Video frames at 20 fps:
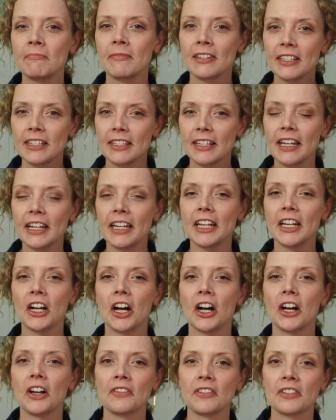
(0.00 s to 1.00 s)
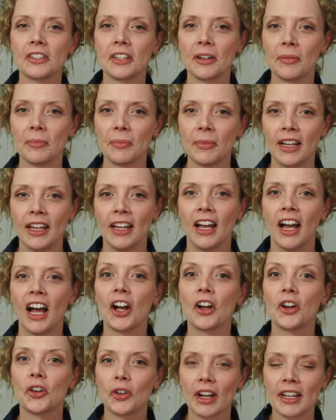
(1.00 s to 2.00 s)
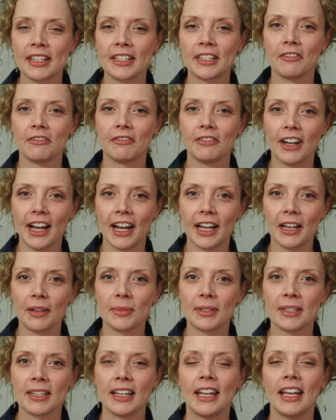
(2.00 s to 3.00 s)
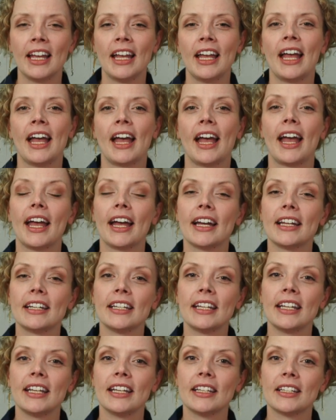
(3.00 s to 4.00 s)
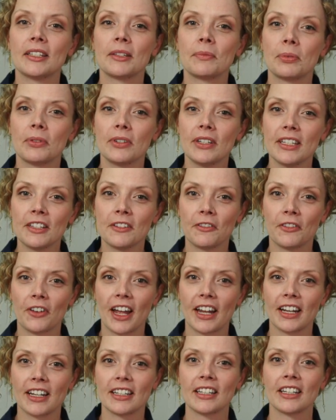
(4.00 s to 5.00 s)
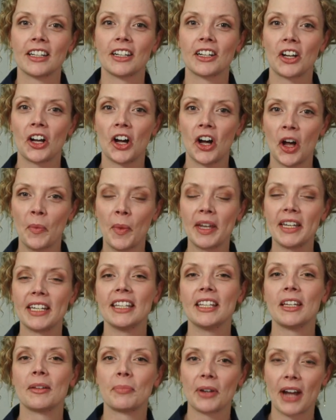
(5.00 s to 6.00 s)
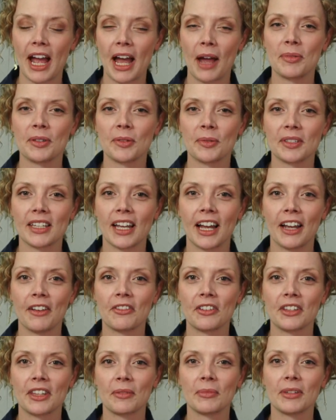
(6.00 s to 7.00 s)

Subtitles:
sending off some aggressive vibes. And his priest friend commented that perhaps it was time for them